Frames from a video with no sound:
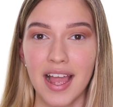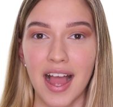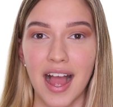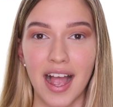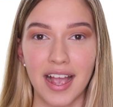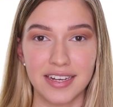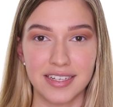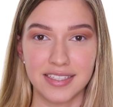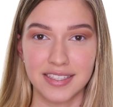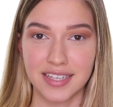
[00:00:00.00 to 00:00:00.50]

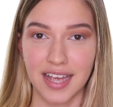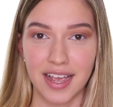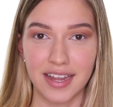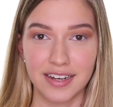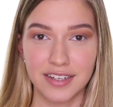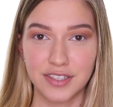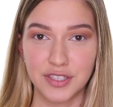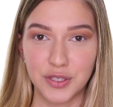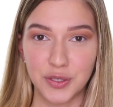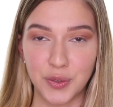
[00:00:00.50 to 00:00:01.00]
I
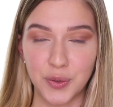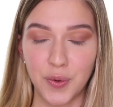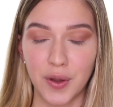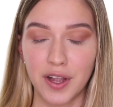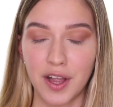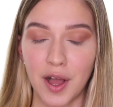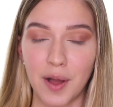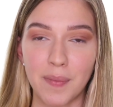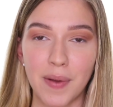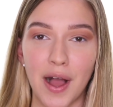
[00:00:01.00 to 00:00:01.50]
decided to
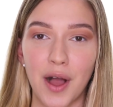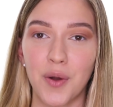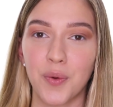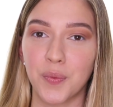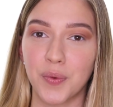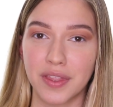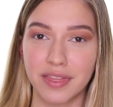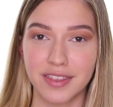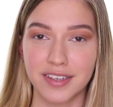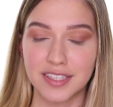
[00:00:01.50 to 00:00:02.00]
come out
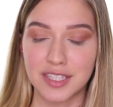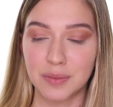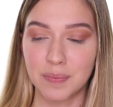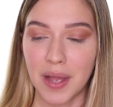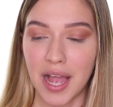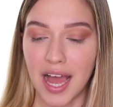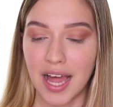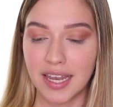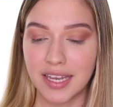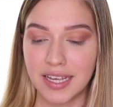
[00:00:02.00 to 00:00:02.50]
with this
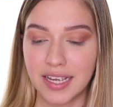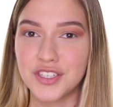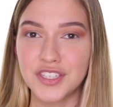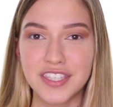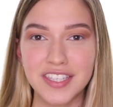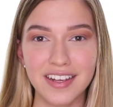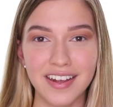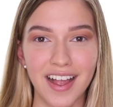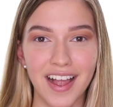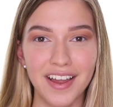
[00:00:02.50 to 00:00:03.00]
palette. Just
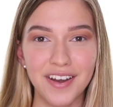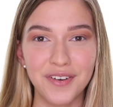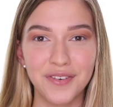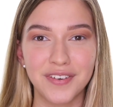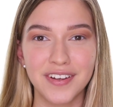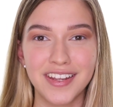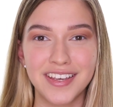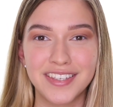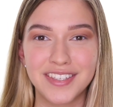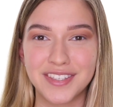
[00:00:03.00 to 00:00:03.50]
to kind of
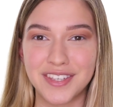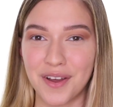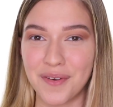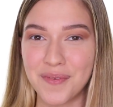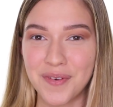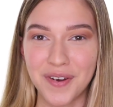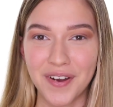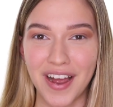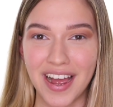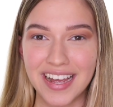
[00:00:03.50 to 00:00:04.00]
really
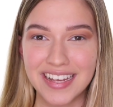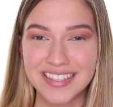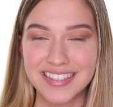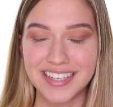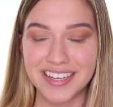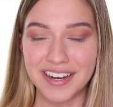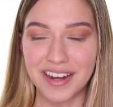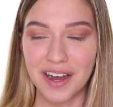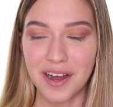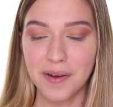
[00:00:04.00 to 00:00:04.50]
summarize
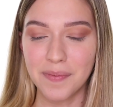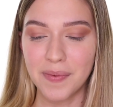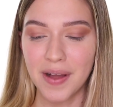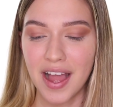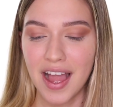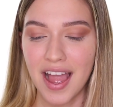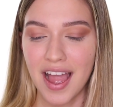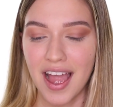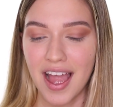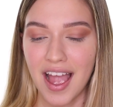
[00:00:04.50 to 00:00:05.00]
it up,
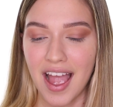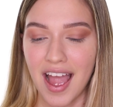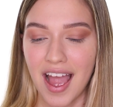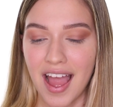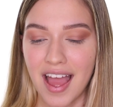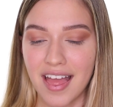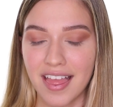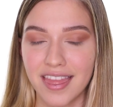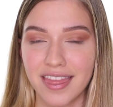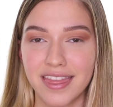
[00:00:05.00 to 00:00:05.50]

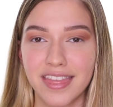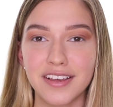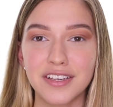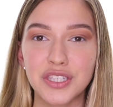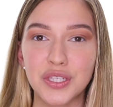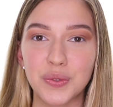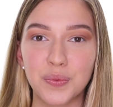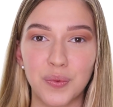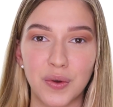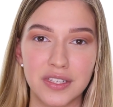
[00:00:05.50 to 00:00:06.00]

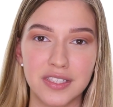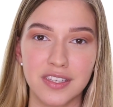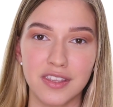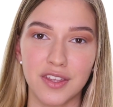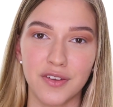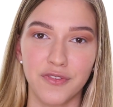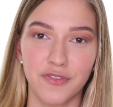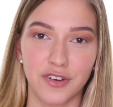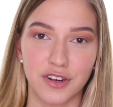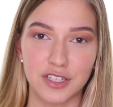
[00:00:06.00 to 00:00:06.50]
this wasn't
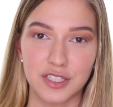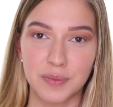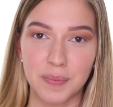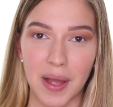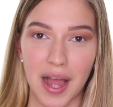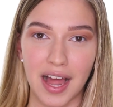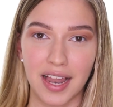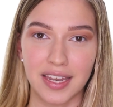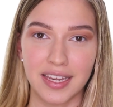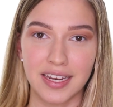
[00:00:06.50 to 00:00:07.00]
the first
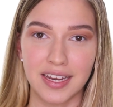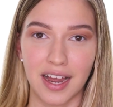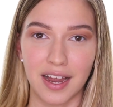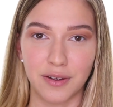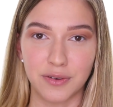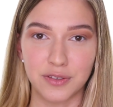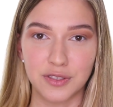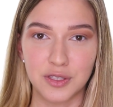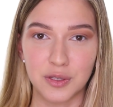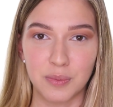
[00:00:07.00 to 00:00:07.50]
palette I
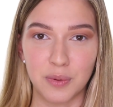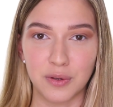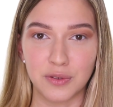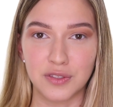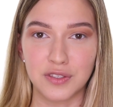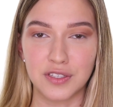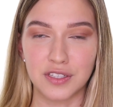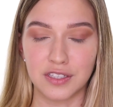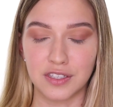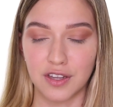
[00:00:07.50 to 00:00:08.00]
was
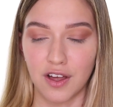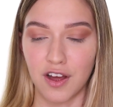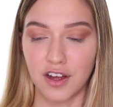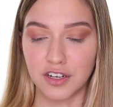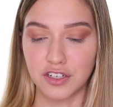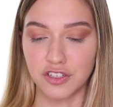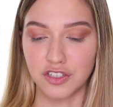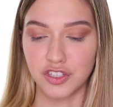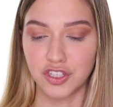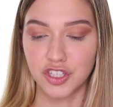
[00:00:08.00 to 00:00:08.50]
supposed to
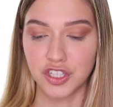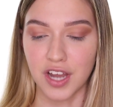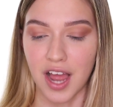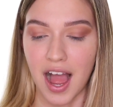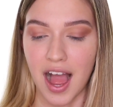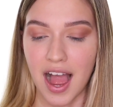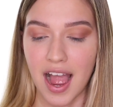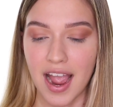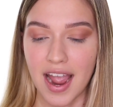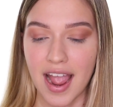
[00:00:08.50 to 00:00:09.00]
launch.
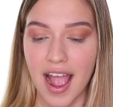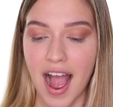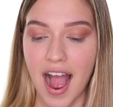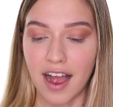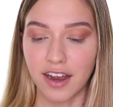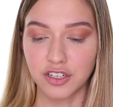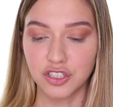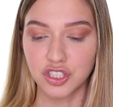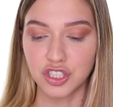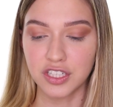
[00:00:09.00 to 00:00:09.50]
I
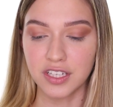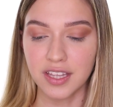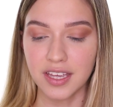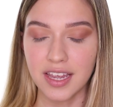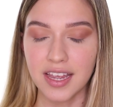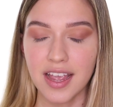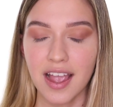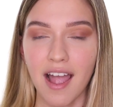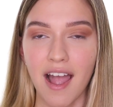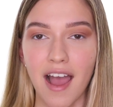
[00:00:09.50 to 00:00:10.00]

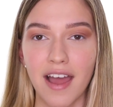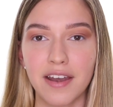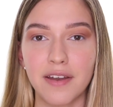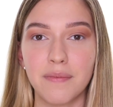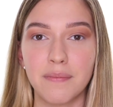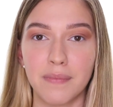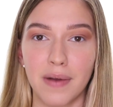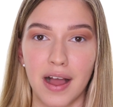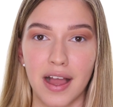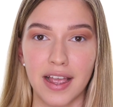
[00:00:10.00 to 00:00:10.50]
actually had
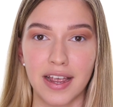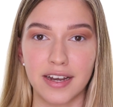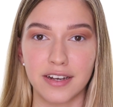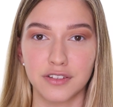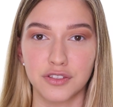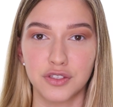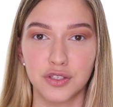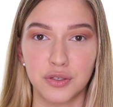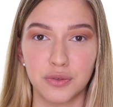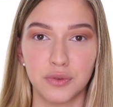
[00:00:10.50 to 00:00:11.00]
in
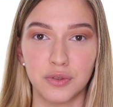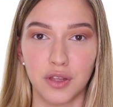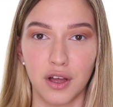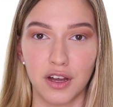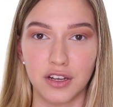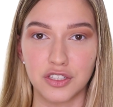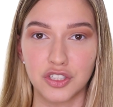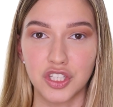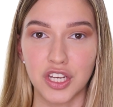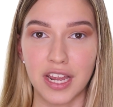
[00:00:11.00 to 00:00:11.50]
mind to
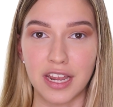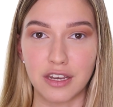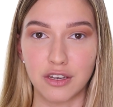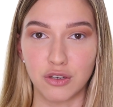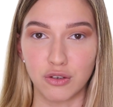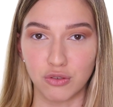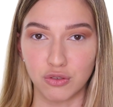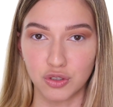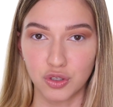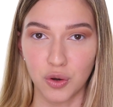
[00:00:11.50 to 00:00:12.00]
launch a
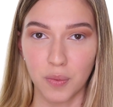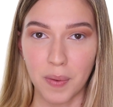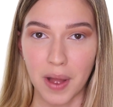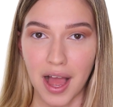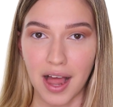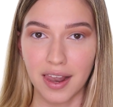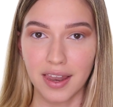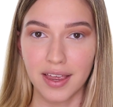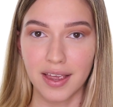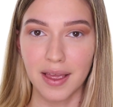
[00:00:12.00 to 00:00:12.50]
neutral
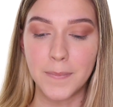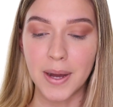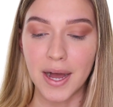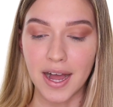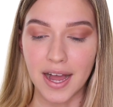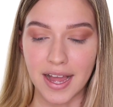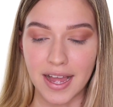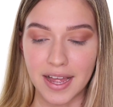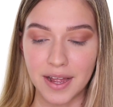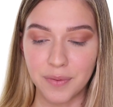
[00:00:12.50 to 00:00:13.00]
palette,
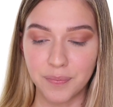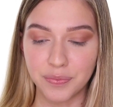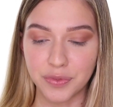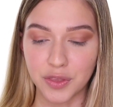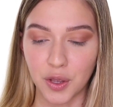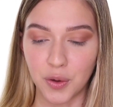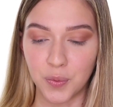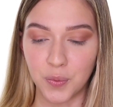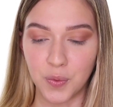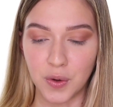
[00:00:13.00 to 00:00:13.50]
but
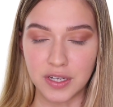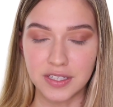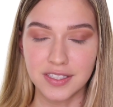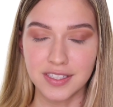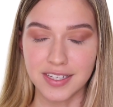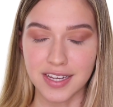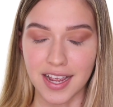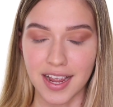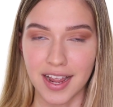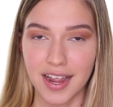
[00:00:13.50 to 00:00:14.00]
one
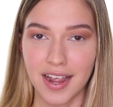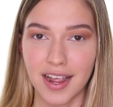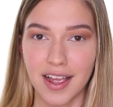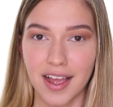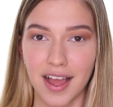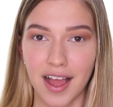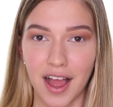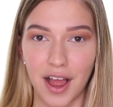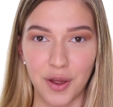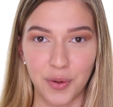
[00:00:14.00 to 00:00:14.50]
day
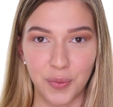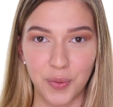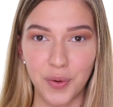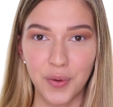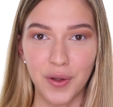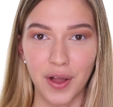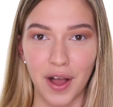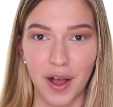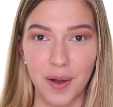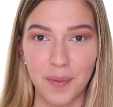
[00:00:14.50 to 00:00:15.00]
I
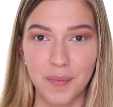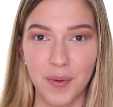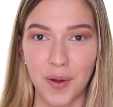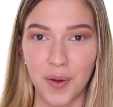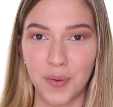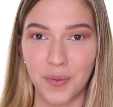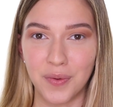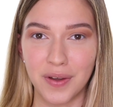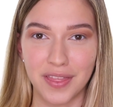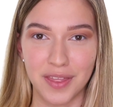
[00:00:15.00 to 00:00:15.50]
woke up
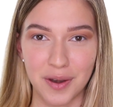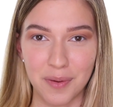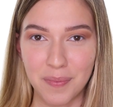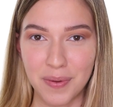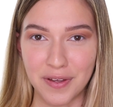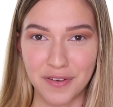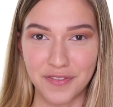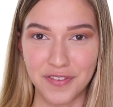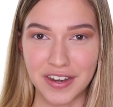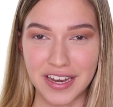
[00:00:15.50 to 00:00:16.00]
with an
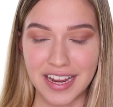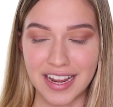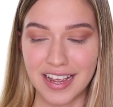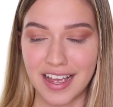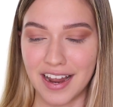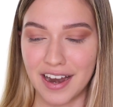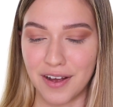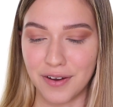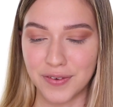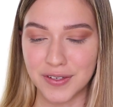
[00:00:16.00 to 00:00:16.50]
epiphany
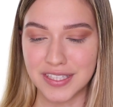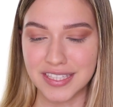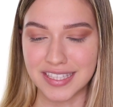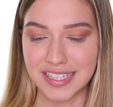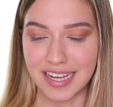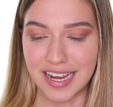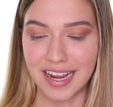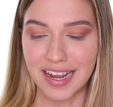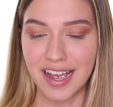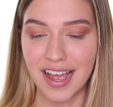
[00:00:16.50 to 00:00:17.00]
and I was
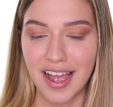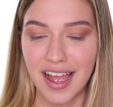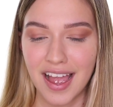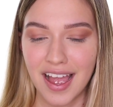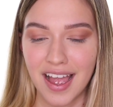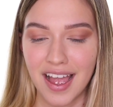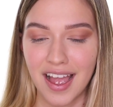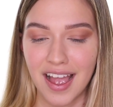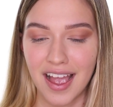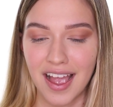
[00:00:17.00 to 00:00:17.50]
like,
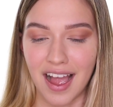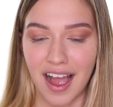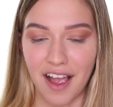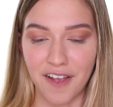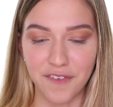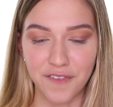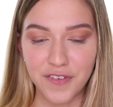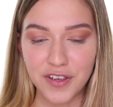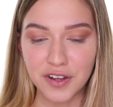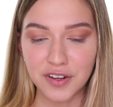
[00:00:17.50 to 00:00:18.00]
I
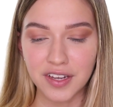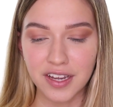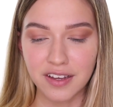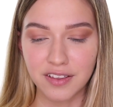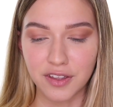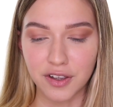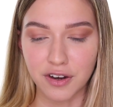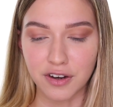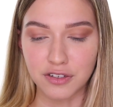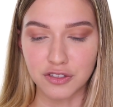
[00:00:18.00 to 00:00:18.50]
feel like
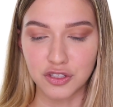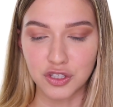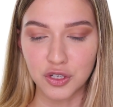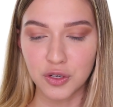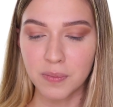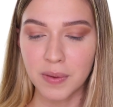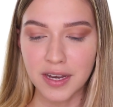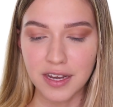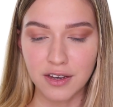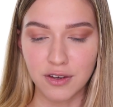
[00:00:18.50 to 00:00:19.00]
there are too
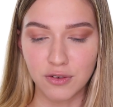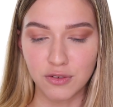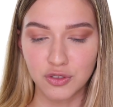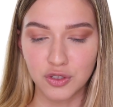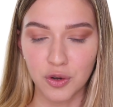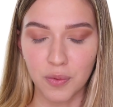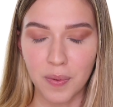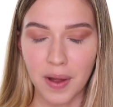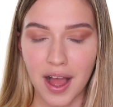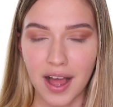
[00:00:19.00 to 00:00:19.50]
many
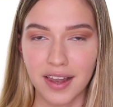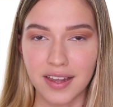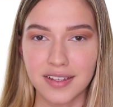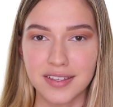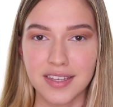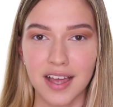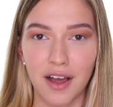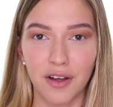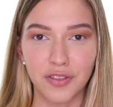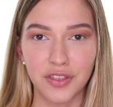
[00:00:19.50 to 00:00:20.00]
neutral
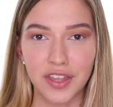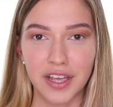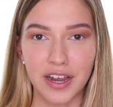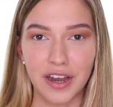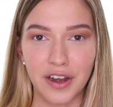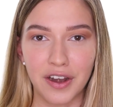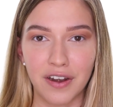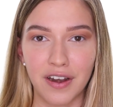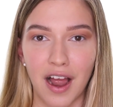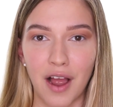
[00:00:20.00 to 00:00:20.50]
palettes out
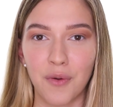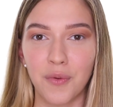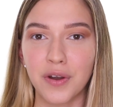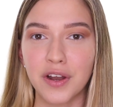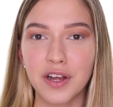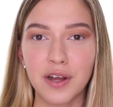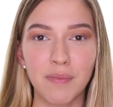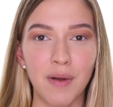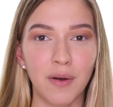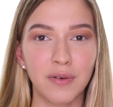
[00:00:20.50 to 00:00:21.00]
there. I want
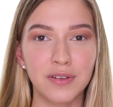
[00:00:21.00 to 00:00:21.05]
to come out